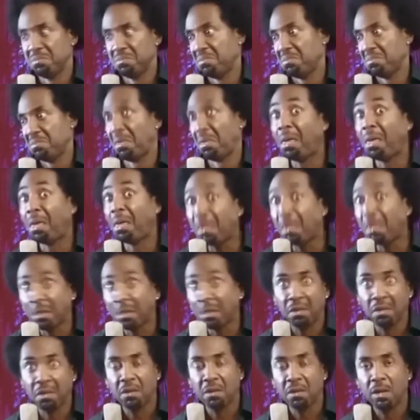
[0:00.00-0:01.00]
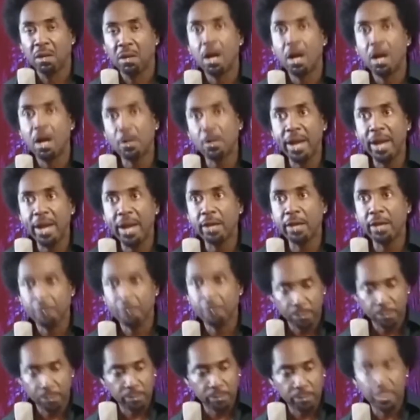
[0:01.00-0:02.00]
ugh. All right?
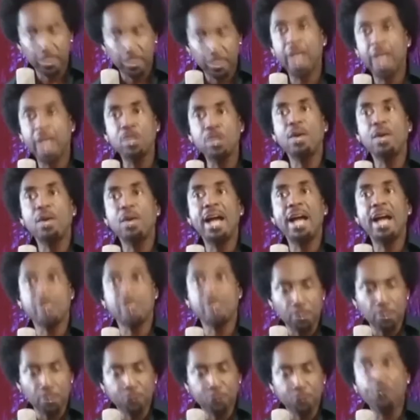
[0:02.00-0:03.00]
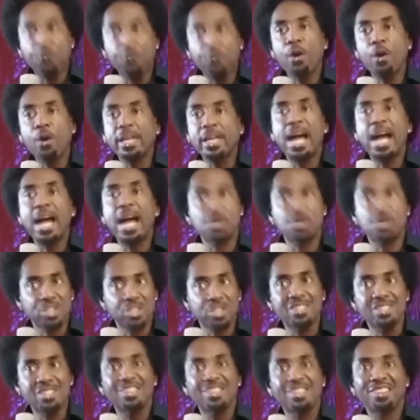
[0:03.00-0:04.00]
And you got 4
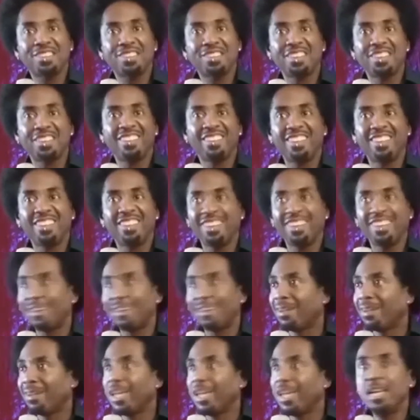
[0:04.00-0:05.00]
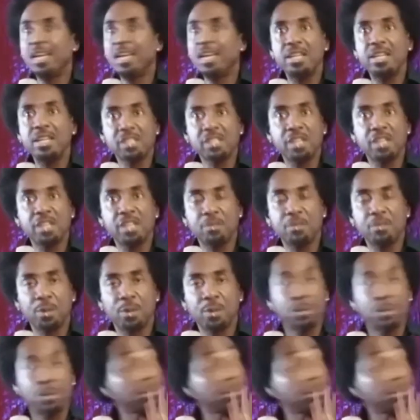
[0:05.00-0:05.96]
couches in this living room.